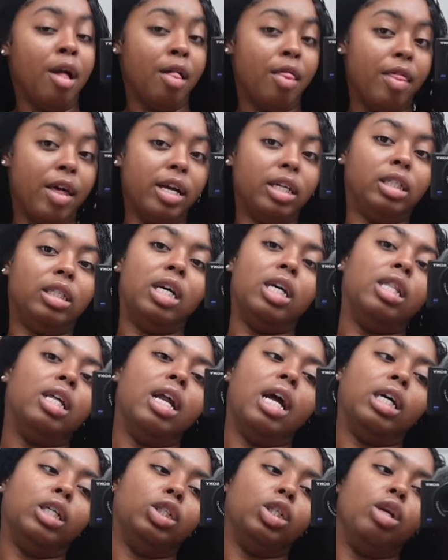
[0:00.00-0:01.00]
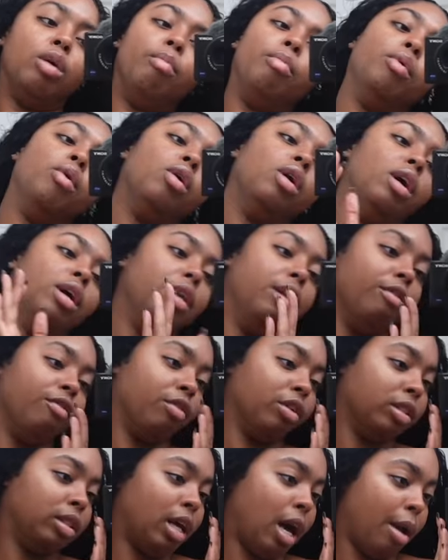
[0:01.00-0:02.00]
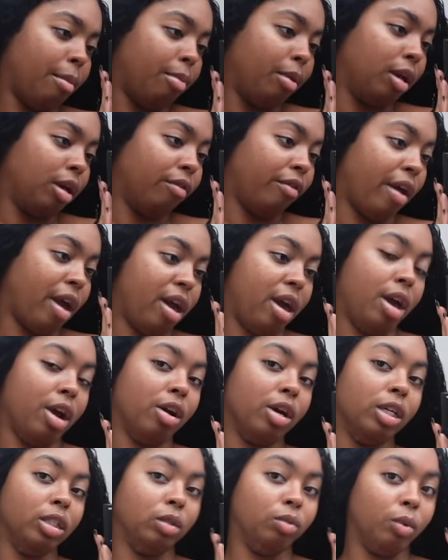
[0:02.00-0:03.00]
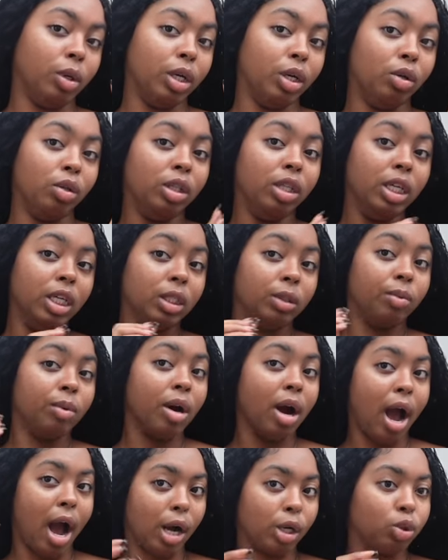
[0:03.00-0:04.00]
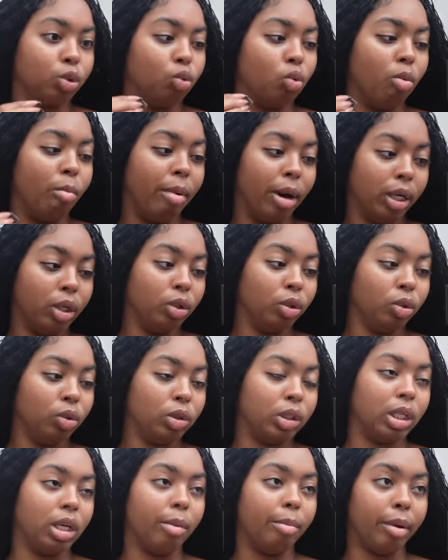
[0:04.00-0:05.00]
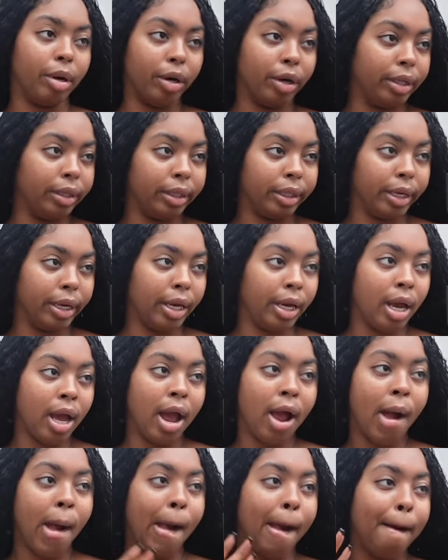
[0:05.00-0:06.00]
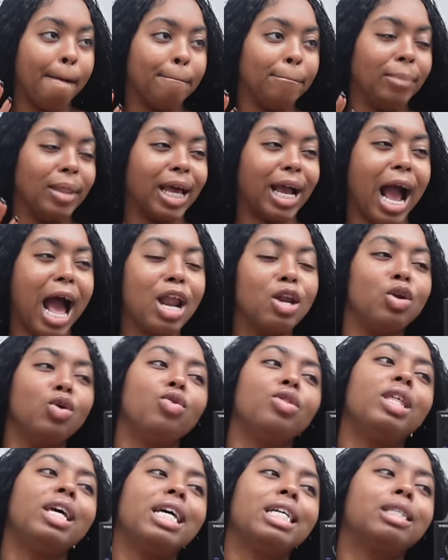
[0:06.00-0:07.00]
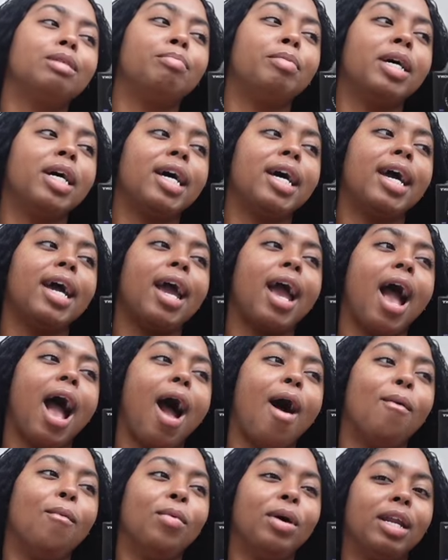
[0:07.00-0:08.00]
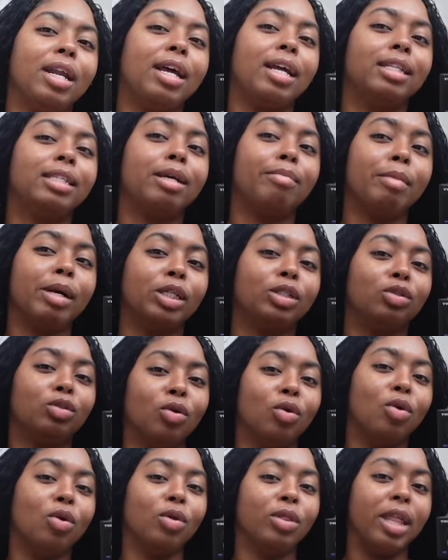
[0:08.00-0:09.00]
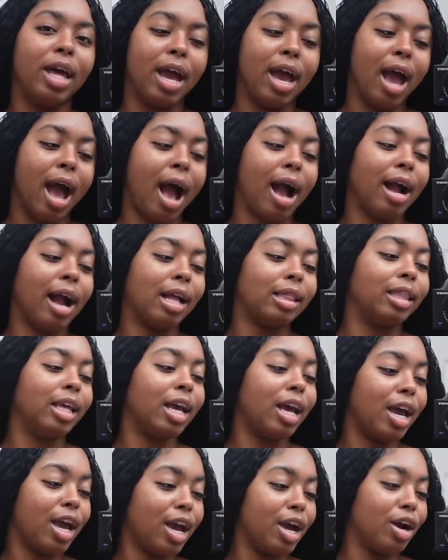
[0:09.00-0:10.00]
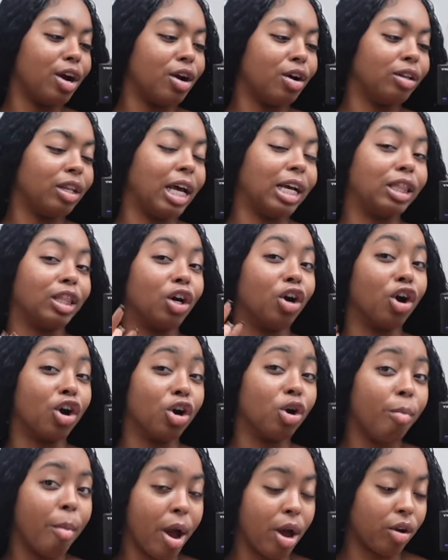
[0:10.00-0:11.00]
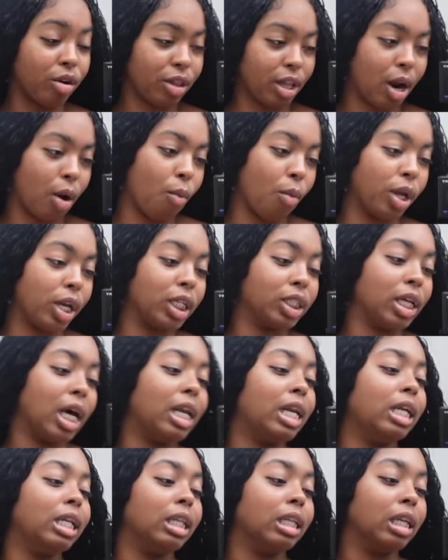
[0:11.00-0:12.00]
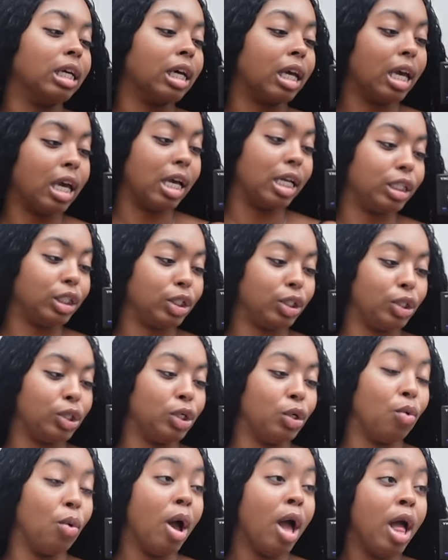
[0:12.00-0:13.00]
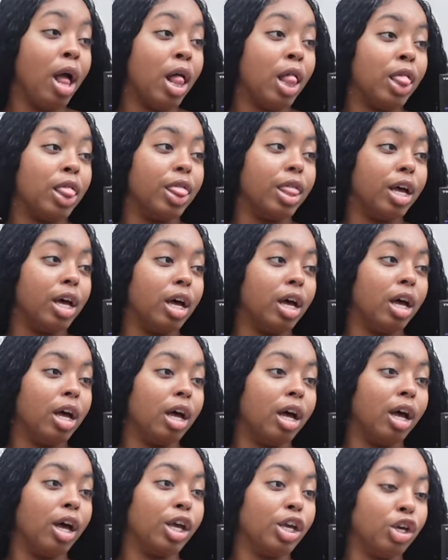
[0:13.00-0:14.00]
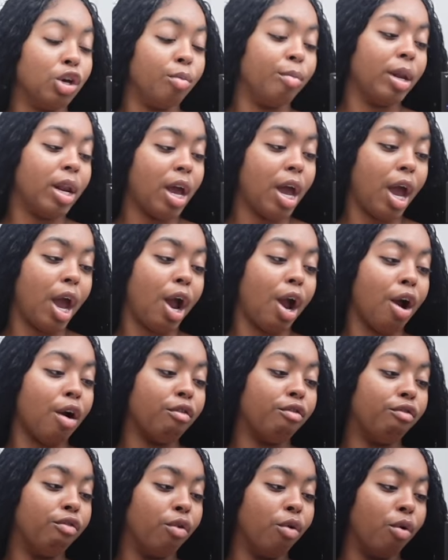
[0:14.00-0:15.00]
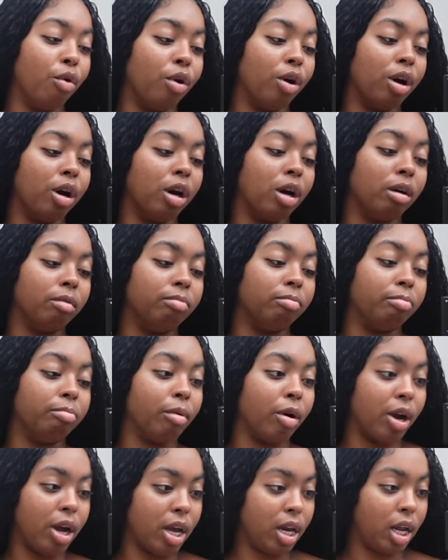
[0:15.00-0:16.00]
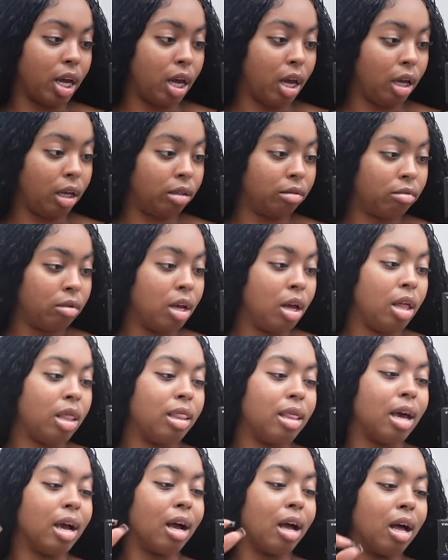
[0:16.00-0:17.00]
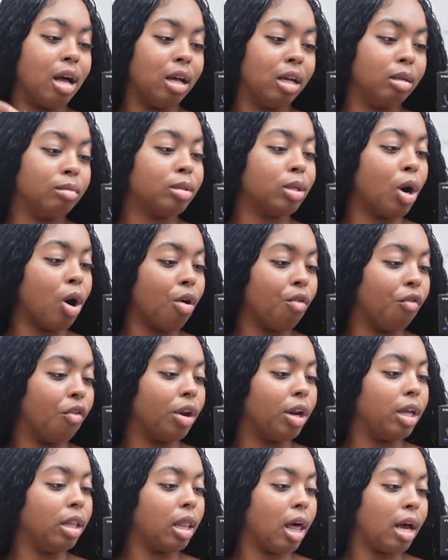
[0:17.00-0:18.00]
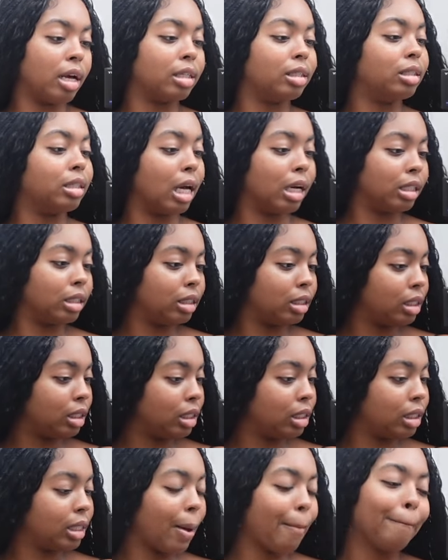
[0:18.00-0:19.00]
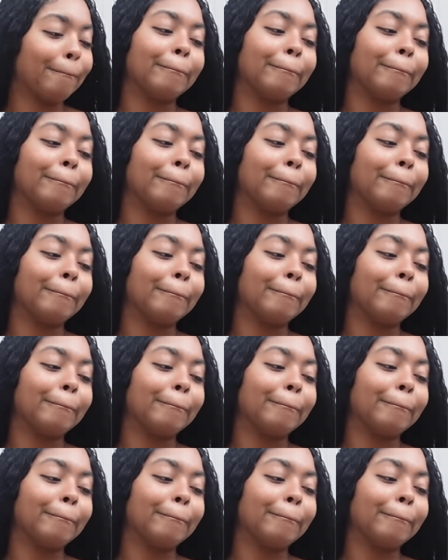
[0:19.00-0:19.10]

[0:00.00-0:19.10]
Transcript: They said that I should have bought a different type of hair as well. These were actual bundles, and apparently, like I knew this, but I wanted to make sure that I got the hair, like the curl pattern that I wanted. So I didn't look into the human hair for braiding that comes already like sectioned.